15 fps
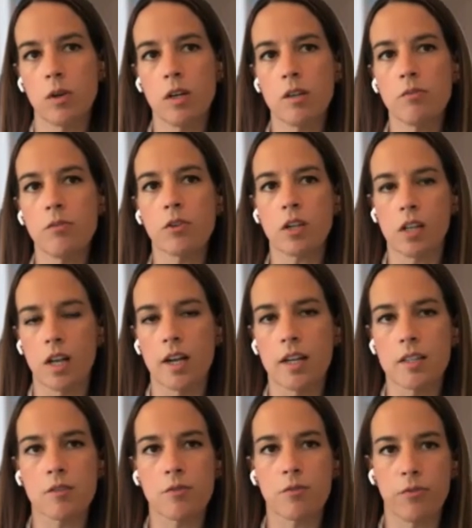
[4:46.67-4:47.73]
if your
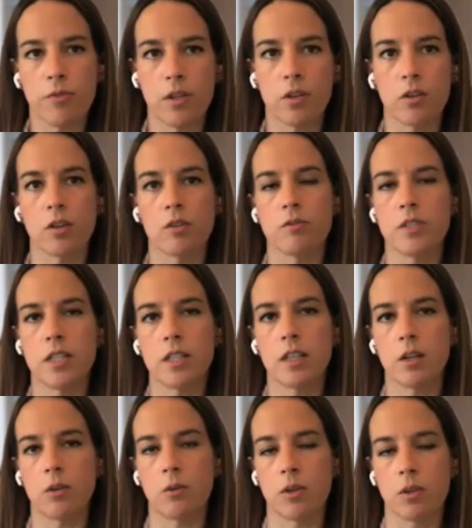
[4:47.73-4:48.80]
client's fear of
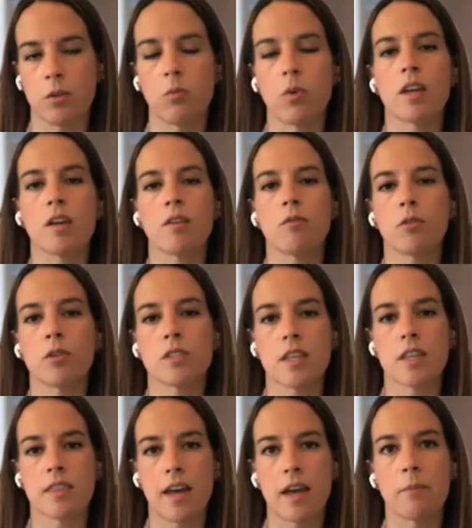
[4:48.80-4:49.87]
dealing with whatever is
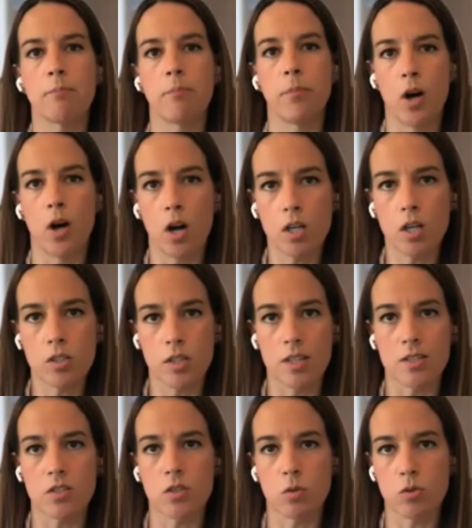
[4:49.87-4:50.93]
in that box
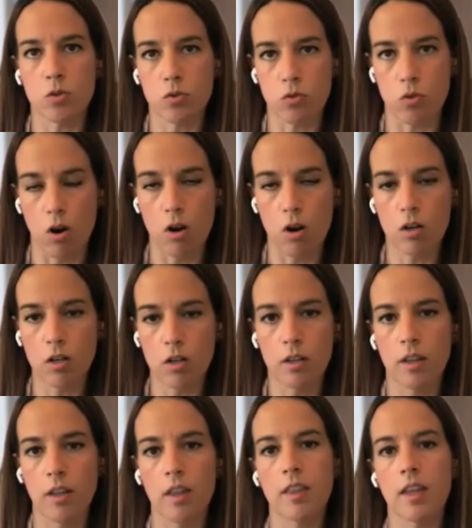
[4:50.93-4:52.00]
is so strong
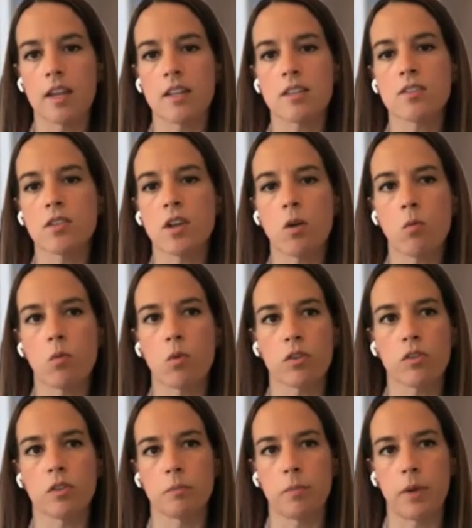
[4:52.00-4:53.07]
that it's not
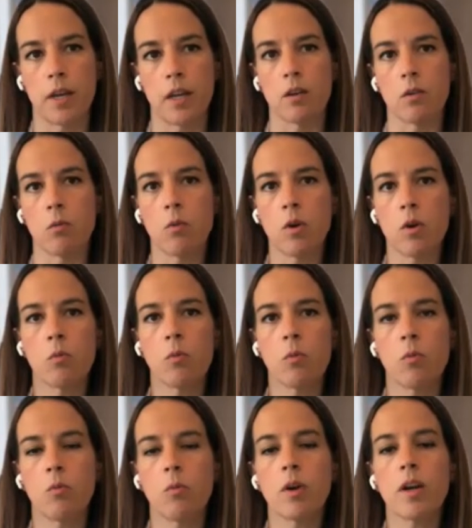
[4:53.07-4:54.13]
worth the pain?
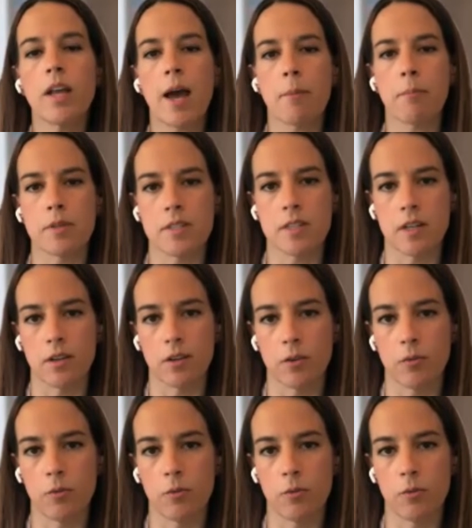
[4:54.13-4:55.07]
What happens here?